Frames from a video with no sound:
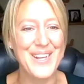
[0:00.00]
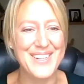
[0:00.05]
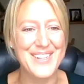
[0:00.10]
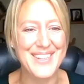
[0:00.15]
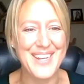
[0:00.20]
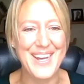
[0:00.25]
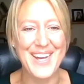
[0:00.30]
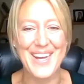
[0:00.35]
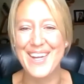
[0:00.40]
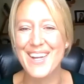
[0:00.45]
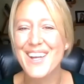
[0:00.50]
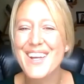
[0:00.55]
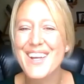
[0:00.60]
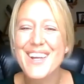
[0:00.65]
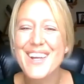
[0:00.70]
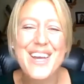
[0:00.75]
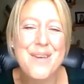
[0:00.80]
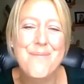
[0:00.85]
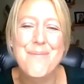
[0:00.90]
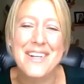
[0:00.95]
but like you say
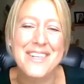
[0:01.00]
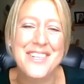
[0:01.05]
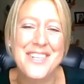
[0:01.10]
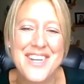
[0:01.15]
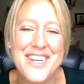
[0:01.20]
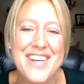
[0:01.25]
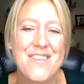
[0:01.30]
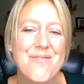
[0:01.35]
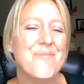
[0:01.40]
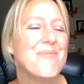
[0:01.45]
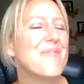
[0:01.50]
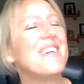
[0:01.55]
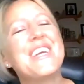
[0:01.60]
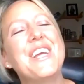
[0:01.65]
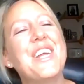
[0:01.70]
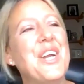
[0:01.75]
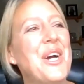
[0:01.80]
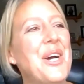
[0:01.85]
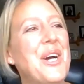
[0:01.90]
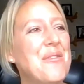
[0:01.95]
imagining
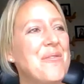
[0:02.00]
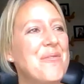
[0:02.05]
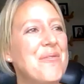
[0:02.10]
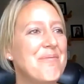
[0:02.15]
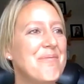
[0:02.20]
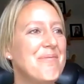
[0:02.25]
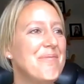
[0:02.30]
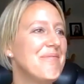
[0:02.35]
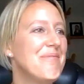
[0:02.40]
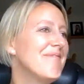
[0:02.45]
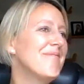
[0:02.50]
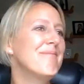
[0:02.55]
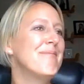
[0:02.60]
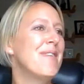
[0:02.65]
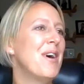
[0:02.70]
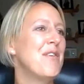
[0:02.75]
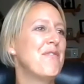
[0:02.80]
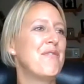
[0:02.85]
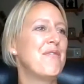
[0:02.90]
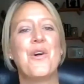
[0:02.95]
you know
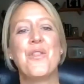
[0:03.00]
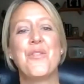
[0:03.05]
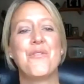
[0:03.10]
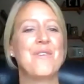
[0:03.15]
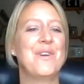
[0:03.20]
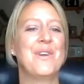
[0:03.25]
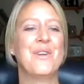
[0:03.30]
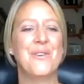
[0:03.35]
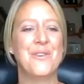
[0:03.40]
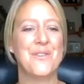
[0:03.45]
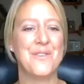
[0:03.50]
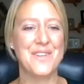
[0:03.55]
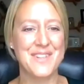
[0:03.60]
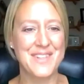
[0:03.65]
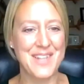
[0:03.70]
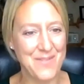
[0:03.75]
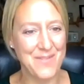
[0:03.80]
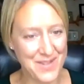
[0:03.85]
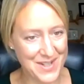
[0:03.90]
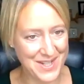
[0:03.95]
my father-in-law
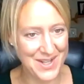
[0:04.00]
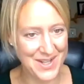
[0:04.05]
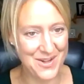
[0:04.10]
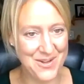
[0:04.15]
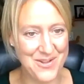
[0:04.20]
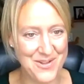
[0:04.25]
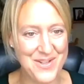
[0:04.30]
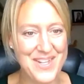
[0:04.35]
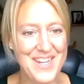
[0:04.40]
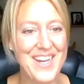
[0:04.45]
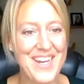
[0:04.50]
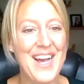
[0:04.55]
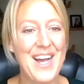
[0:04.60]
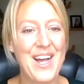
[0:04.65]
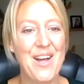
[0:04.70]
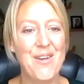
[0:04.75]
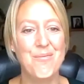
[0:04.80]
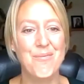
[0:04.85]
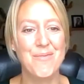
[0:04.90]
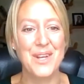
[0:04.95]
at 70 odd
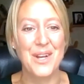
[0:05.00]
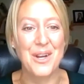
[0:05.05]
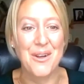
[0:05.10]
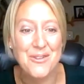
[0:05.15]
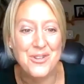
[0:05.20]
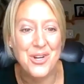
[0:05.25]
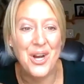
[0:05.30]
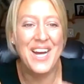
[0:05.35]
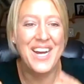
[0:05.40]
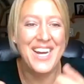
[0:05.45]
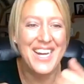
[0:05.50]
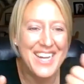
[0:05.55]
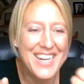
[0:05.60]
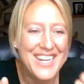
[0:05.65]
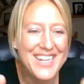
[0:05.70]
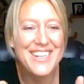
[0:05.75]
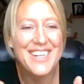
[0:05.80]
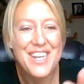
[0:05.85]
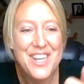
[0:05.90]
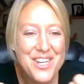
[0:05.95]
um you know
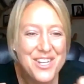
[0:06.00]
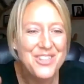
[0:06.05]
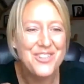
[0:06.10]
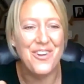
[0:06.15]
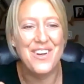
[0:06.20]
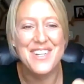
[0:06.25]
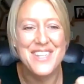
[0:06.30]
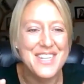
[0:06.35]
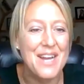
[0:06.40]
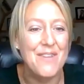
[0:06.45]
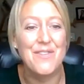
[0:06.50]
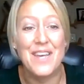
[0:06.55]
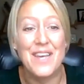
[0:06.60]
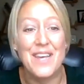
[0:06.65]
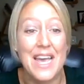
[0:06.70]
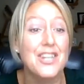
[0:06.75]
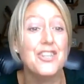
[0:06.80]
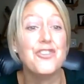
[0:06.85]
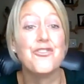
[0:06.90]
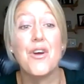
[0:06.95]
try, trying to
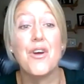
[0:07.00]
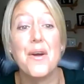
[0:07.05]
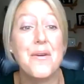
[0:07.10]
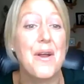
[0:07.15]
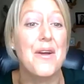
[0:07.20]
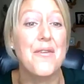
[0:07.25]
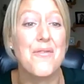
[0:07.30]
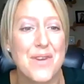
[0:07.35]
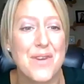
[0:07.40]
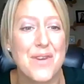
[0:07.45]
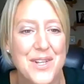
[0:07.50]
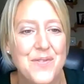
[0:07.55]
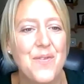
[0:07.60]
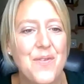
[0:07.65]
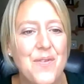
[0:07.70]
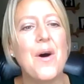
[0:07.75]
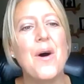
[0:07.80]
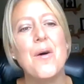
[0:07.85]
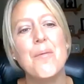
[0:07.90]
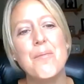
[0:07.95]
navigate a drone over his
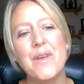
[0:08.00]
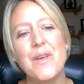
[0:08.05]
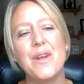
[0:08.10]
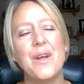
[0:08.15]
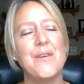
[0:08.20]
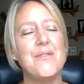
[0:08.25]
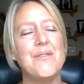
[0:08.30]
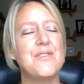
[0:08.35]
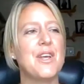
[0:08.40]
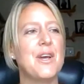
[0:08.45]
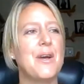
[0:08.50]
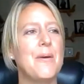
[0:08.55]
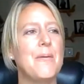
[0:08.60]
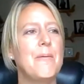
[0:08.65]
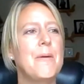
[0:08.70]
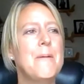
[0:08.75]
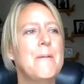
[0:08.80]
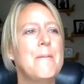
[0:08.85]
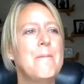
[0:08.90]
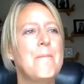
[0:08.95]
farm you know
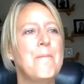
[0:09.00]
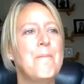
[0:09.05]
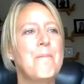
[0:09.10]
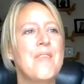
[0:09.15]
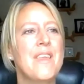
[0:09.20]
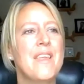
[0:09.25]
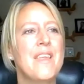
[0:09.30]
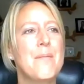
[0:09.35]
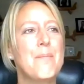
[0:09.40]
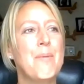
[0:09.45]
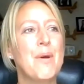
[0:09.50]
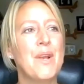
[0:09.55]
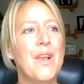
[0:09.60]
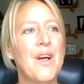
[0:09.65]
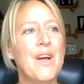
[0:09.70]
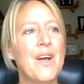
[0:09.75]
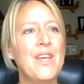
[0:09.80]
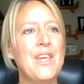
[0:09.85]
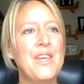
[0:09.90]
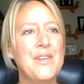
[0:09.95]
so
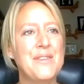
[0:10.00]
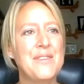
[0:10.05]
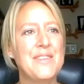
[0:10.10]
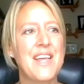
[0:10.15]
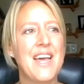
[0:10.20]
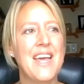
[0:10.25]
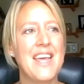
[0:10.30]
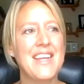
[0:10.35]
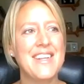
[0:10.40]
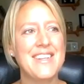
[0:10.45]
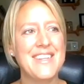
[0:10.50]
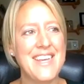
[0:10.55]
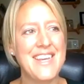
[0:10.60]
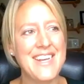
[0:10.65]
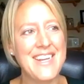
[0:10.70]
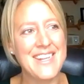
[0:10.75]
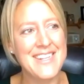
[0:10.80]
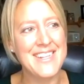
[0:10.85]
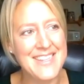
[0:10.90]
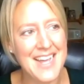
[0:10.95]
but like you say
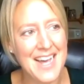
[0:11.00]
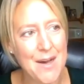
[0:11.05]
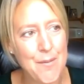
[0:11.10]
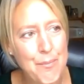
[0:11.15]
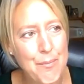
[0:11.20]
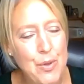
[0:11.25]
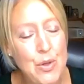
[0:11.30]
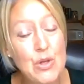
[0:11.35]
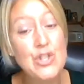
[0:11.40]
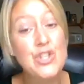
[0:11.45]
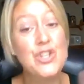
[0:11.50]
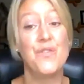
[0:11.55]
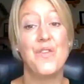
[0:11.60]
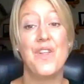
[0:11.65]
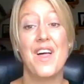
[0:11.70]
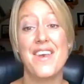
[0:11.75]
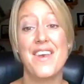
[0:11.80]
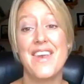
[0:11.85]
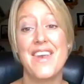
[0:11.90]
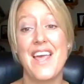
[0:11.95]
it is that push
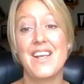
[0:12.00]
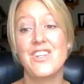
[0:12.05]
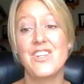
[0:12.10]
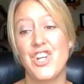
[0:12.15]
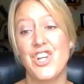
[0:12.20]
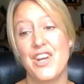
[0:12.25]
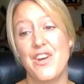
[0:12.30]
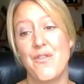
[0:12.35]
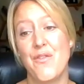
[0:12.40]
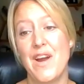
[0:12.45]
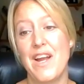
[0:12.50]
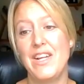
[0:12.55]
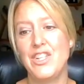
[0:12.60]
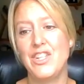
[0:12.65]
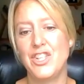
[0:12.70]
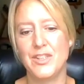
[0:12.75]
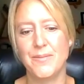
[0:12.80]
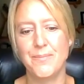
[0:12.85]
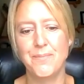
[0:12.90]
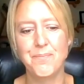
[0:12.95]
of that next
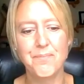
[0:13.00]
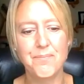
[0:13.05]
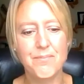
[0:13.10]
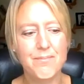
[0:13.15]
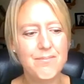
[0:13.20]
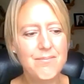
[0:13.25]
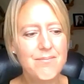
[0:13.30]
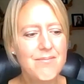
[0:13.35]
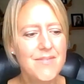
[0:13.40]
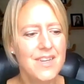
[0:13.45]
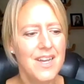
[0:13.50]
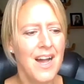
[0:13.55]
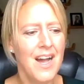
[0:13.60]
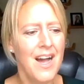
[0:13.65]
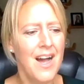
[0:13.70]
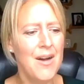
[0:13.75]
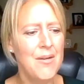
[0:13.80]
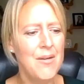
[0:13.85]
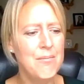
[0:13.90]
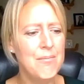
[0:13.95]
generation
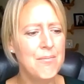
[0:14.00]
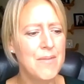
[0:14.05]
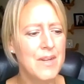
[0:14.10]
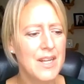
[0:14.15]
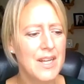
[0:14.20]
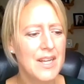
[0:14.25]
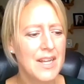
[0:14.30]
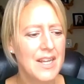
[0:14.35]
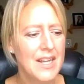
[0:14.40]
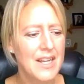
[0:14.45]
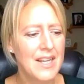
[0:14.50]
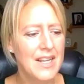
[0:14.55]
um